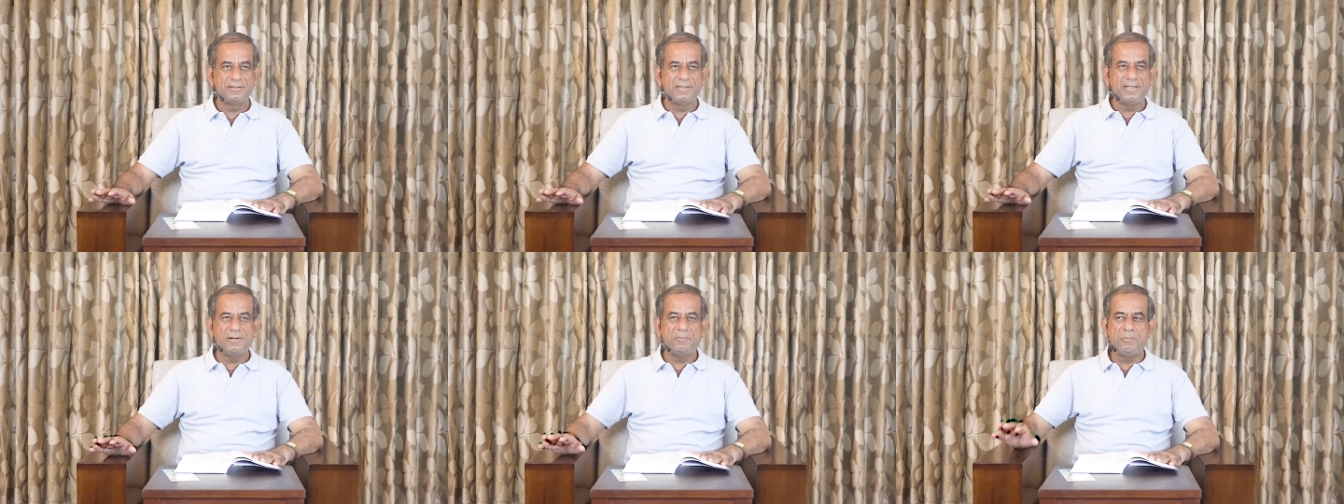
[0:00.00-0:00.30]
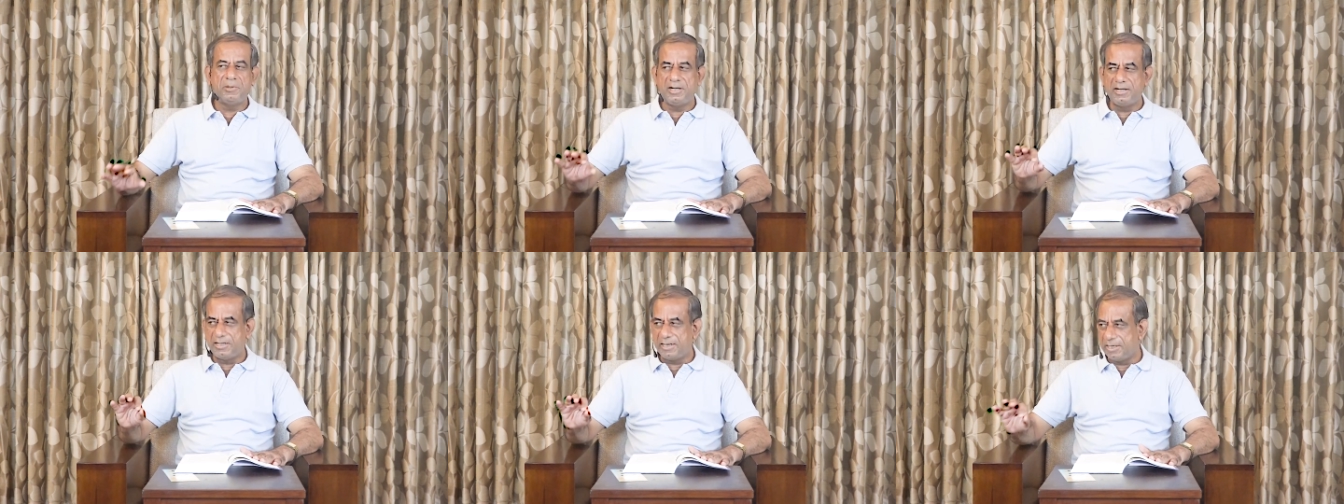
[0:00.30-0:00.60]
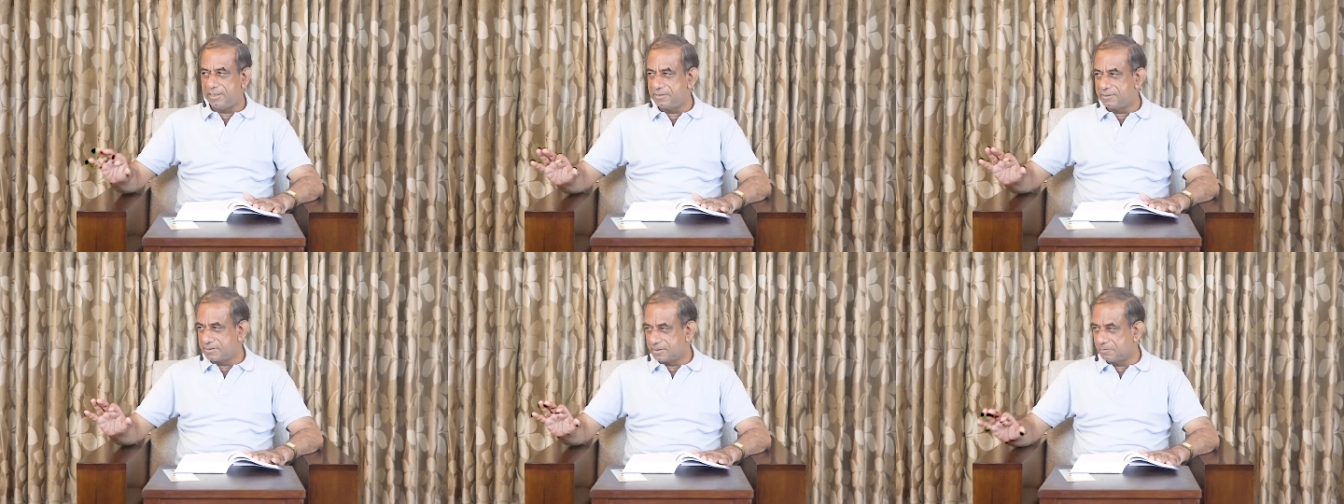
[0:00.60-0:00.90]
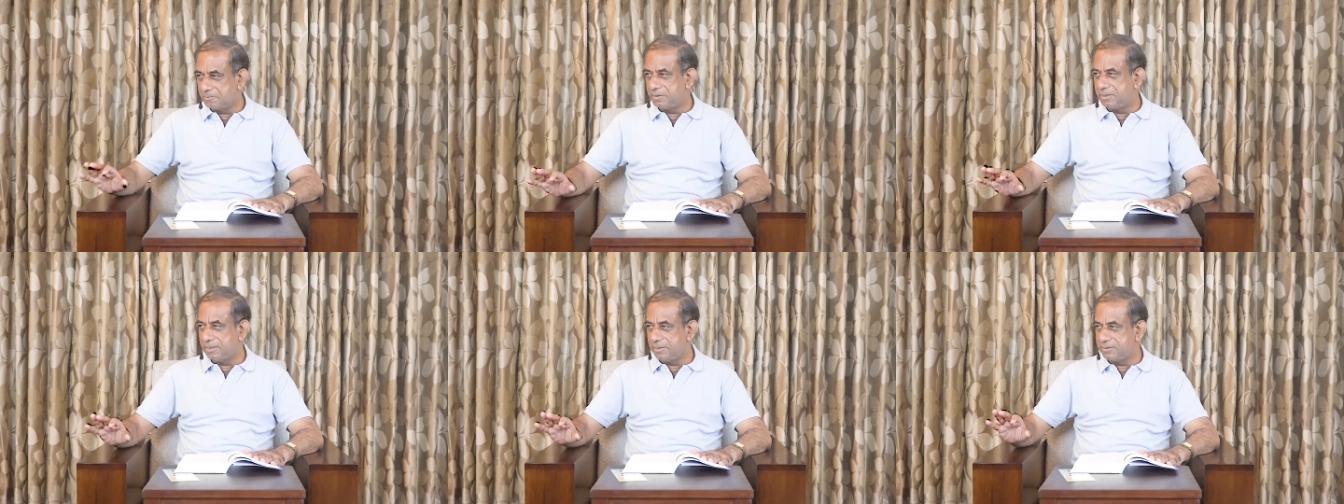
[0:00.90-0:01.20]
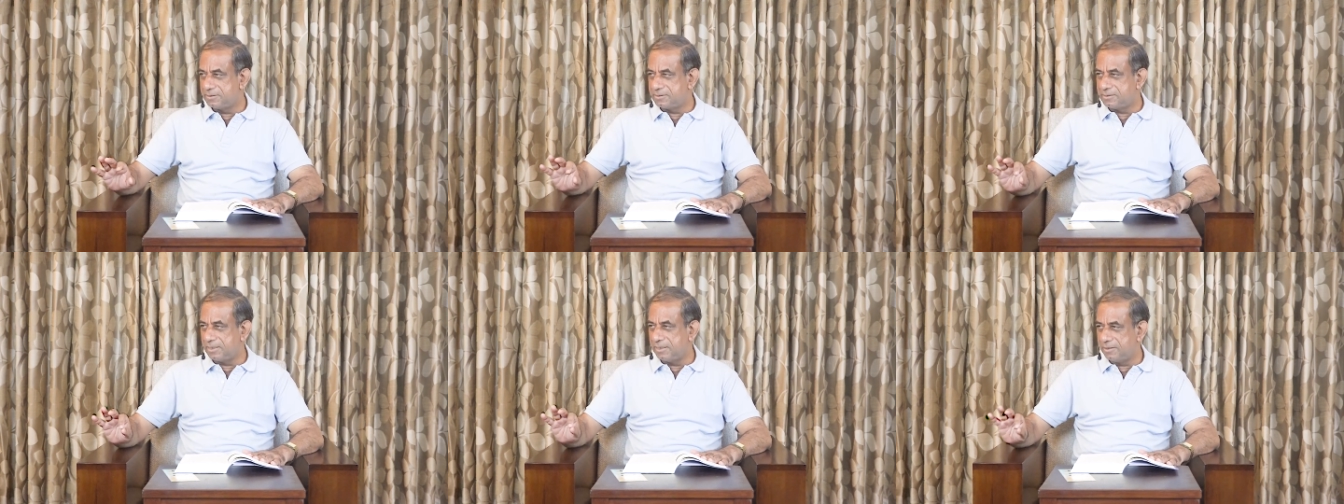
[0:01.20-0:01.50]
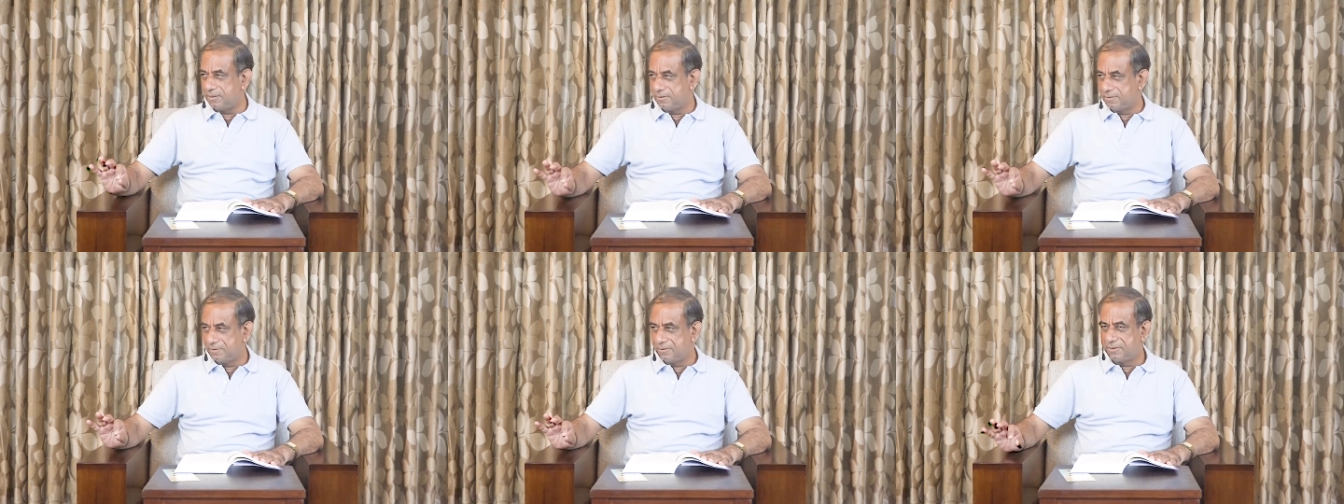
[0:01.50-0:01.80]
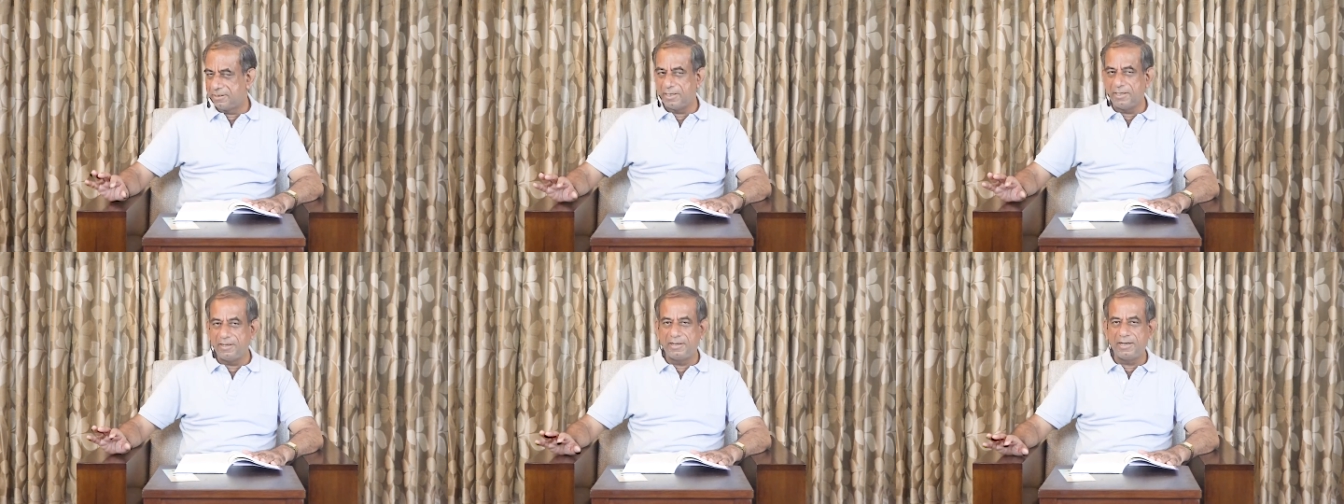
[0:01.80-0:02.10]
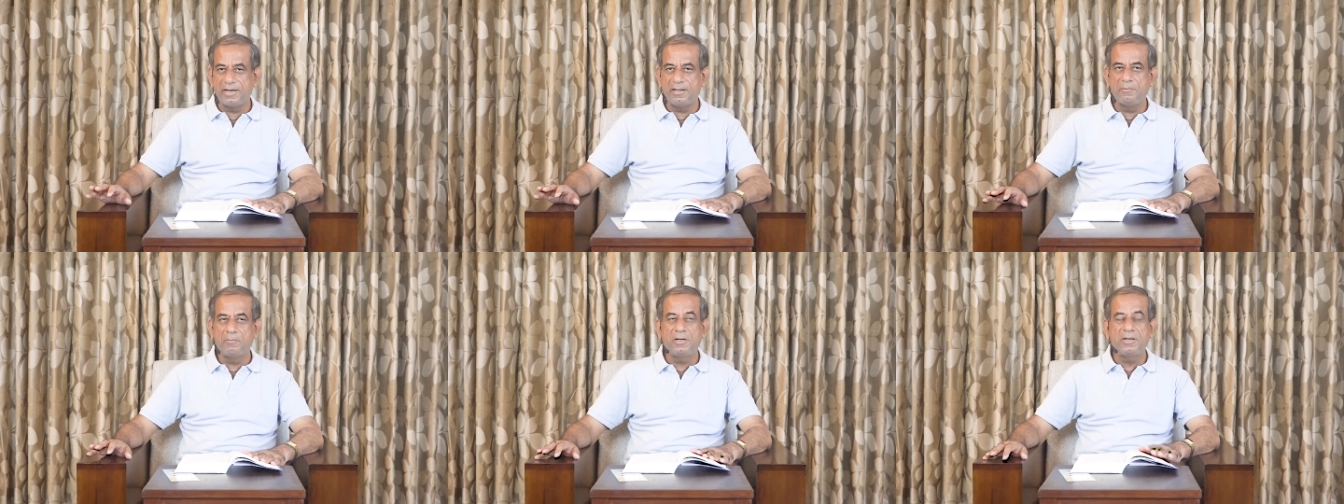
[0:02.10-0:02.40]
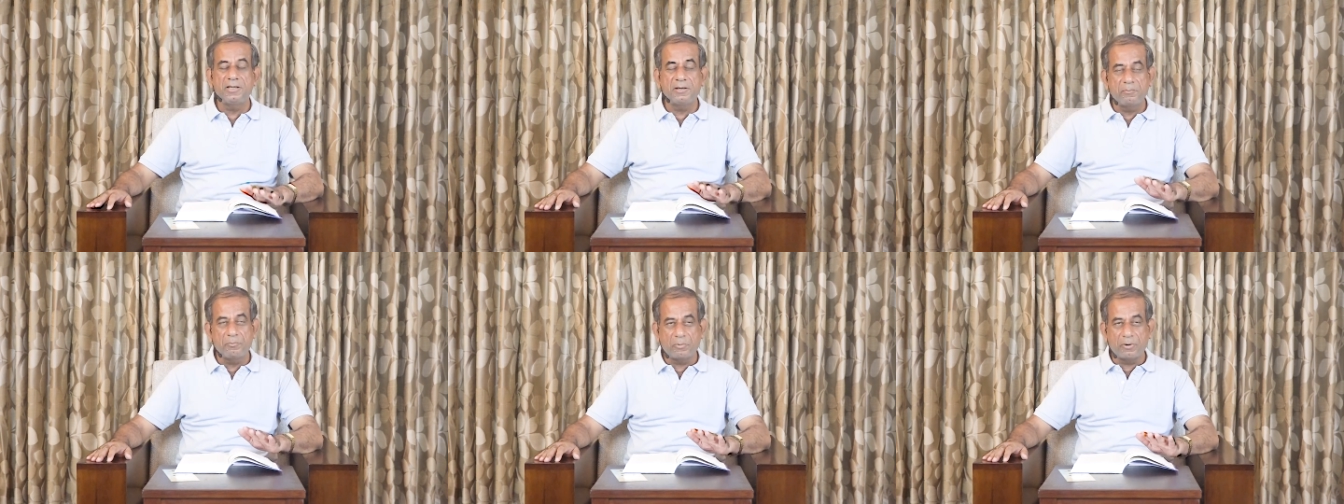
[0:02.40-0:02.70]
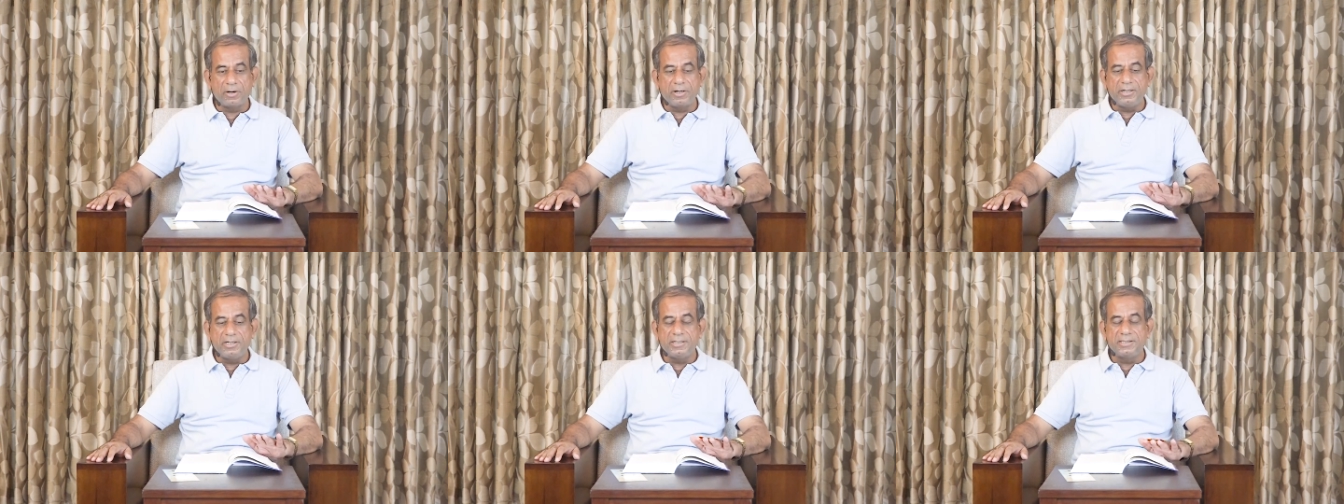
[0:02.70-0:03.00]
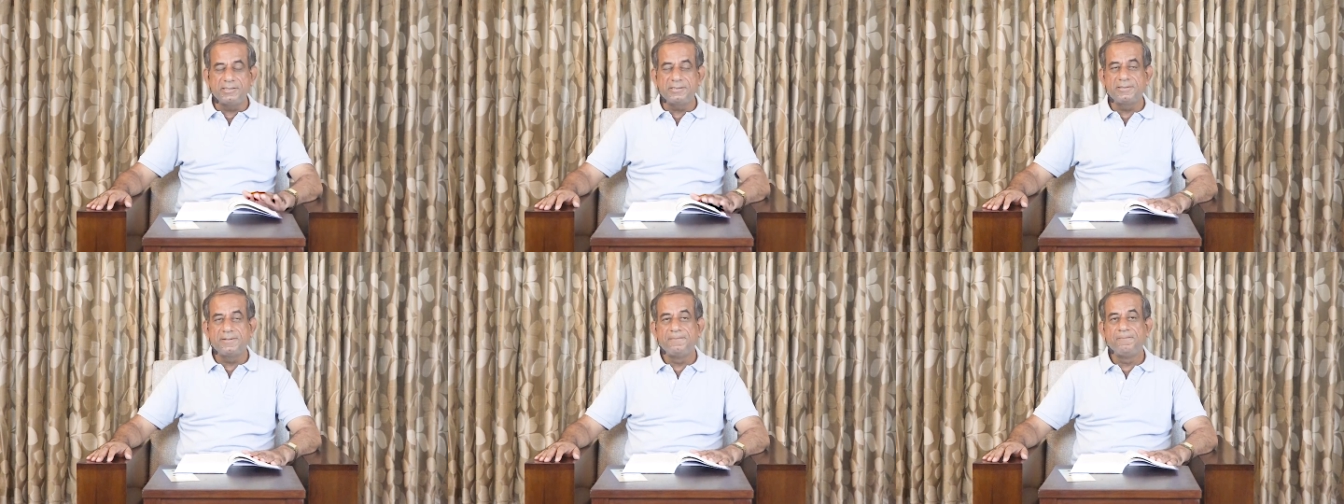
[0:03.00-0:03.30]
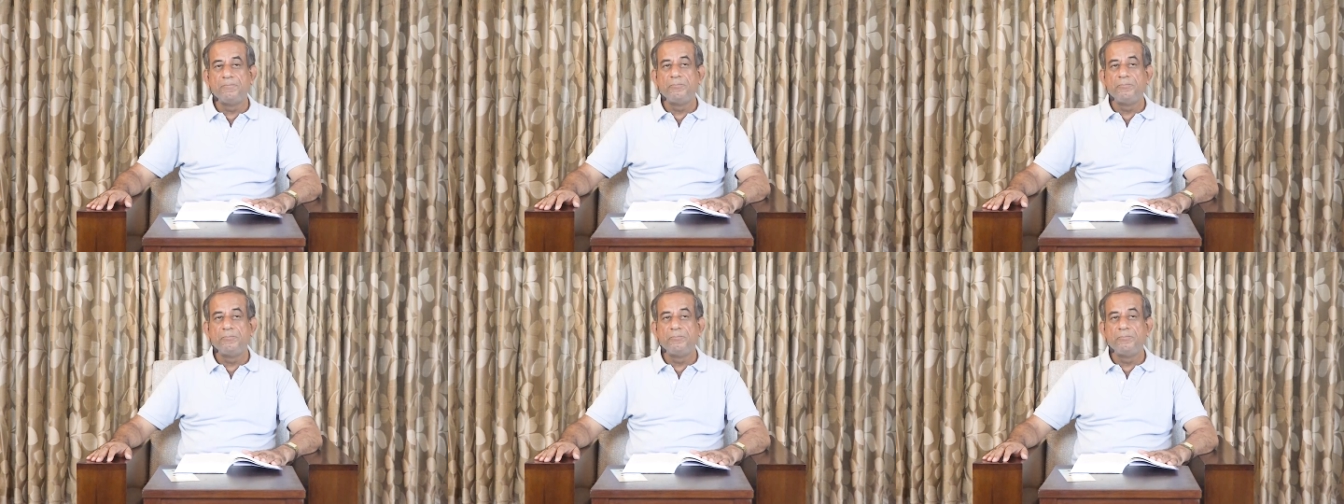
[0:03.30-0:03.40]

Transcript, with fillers: they maintained something still till date. But the point is,